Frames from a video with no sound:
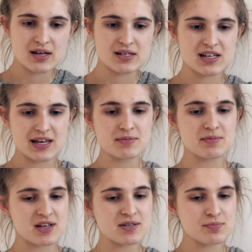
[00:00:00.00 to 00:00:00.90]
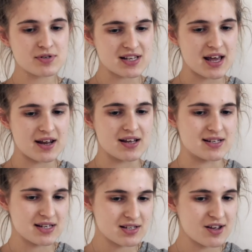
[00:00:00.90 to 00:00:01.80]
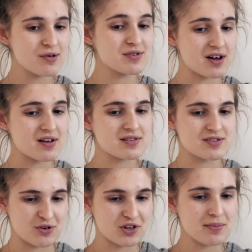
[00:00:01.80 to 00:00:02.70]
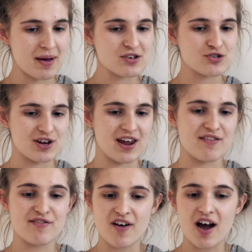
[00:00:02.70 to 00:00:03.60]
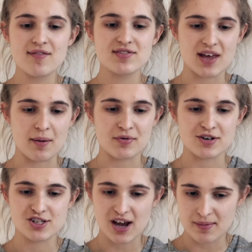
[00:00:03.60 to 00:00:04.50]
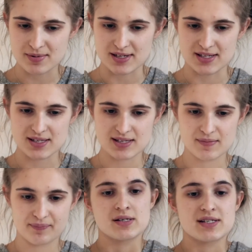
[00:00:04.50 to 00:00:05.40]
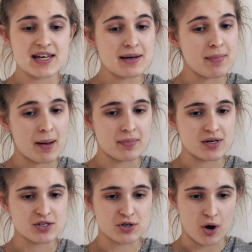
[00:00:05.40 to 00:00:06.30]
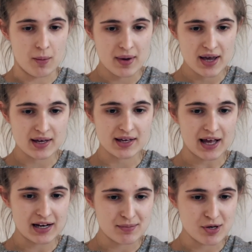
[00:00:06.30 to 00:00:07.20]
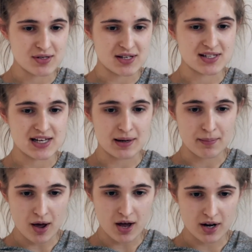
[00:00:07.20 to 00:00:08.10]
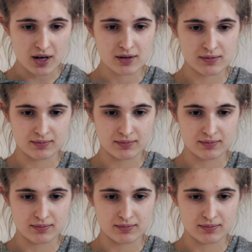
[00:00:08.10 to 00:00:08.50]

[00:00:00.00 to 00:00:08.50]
Teams must present a disco dance documentary in 5 separate chapters. Team members Gottmik, Candy Muse and Tina Burner,